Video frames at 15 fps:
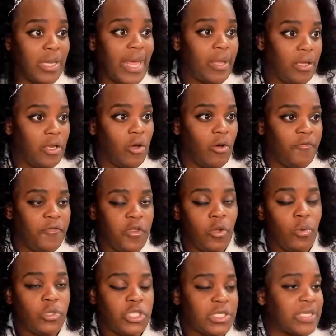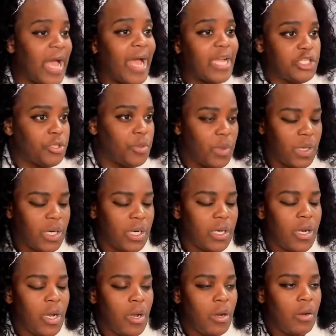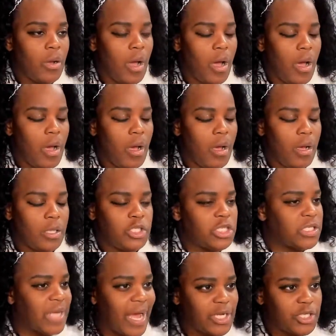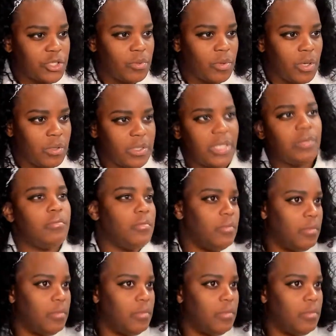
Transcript: Like, if you just got your rolling,